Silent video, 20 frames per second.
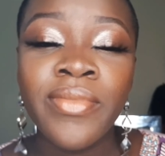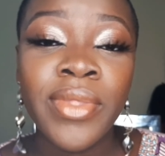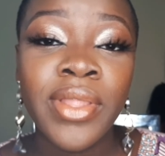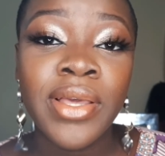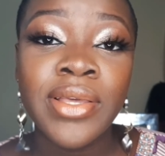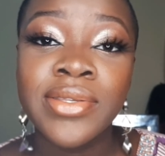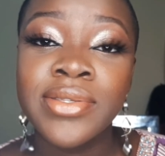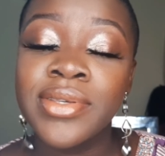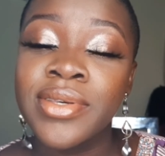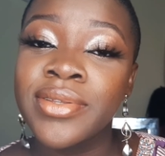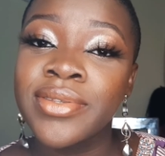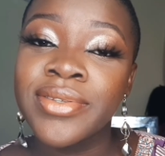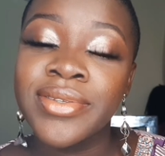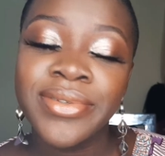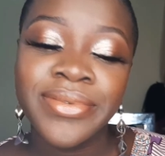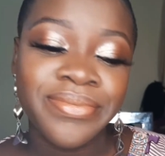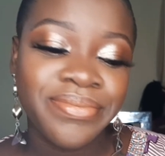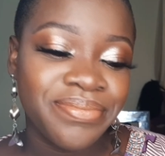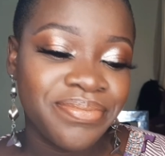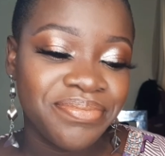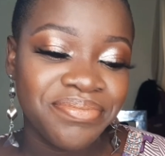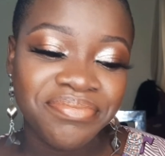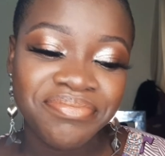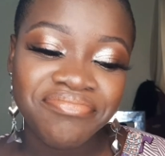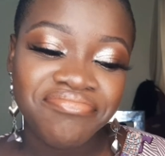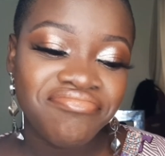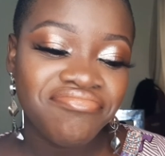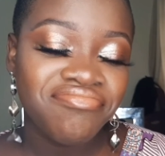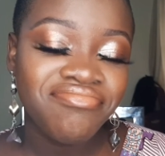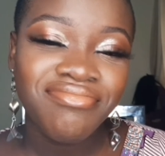I said,
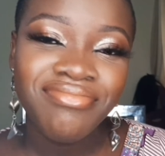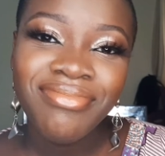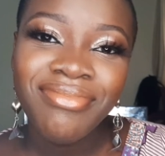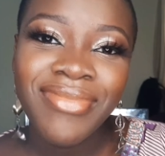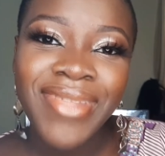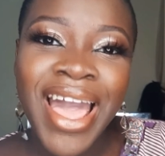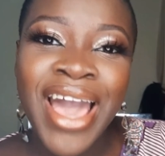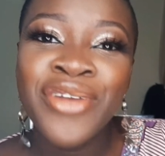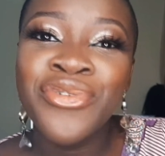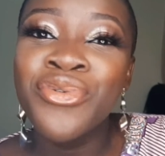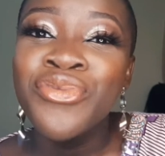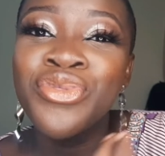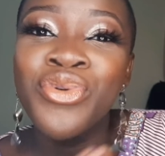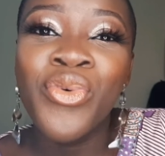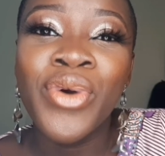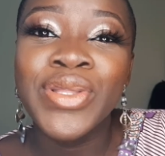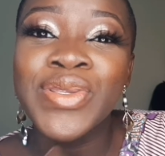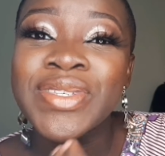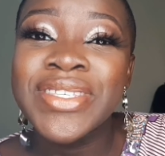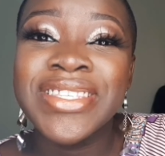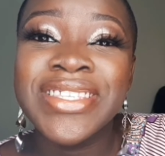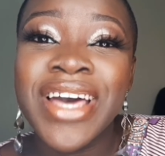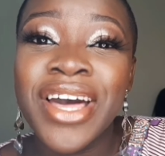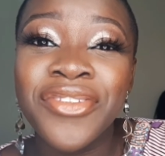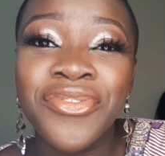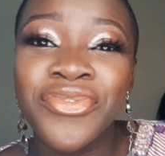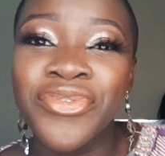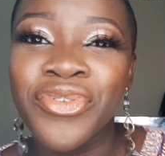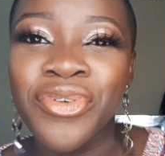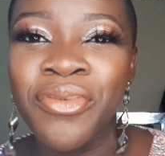I don't know where to start
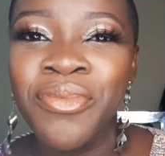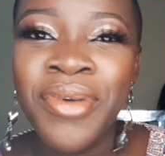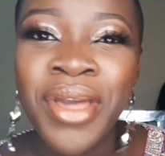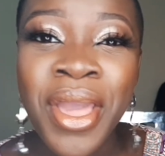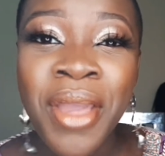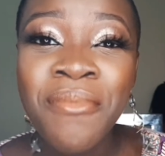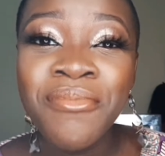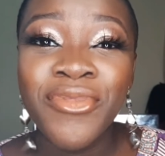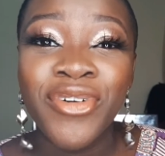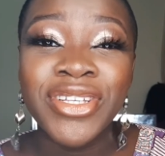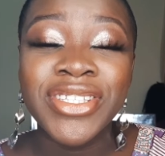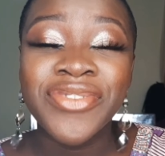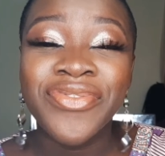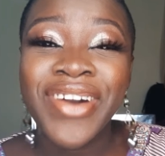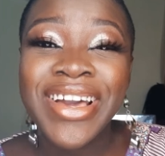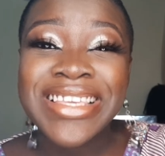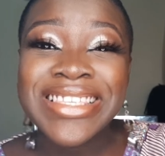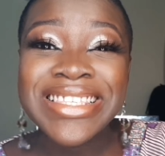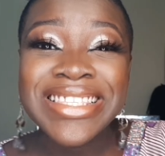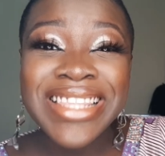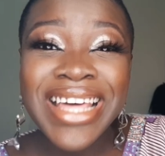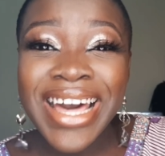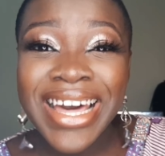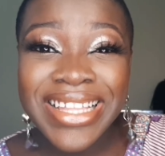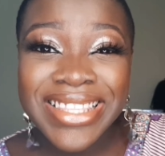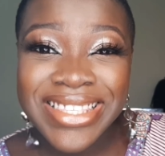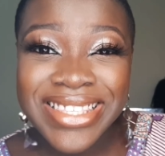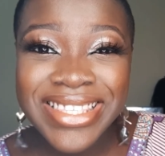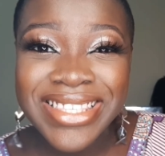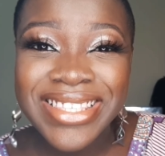from, because if I
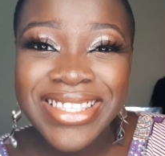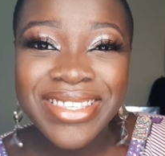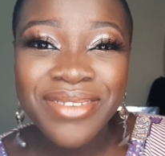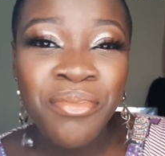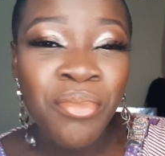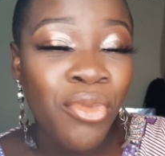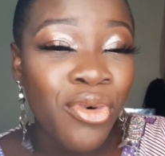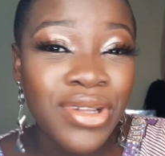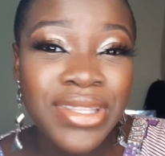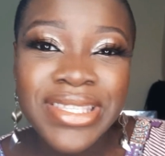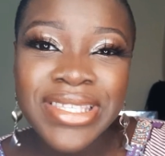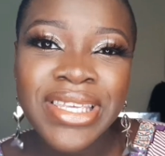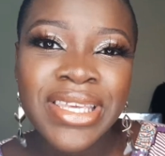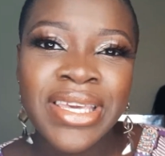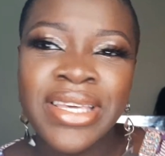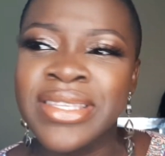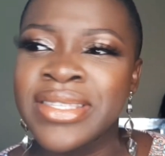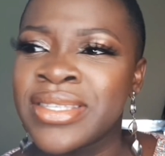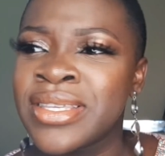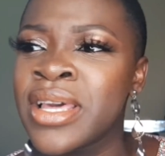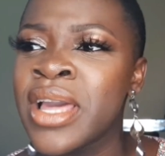start, more tears.